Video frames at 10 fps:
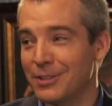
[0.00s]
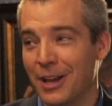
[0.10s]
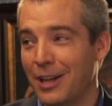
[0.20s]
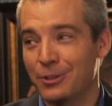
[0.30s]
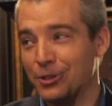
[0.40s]
It's
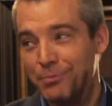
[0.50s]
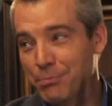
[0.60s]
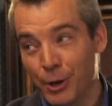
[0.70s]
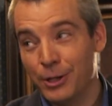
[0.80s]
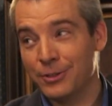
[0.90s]
not it just
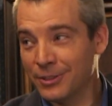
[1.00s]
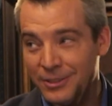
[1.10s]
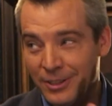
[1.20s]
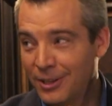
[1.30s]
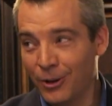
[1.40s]
huge. books
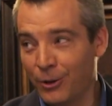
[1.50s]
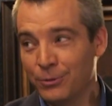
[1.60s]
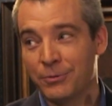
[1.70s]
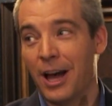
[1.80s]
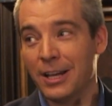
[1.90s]
and you know
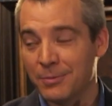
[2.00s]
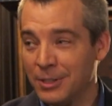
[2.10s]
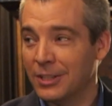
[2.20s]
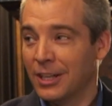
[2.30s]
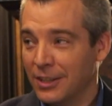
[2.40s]
old
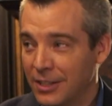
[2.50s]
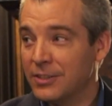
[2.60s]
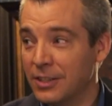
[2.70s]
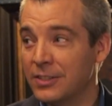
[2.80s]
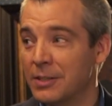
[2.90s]
documents.
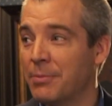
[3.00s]
This this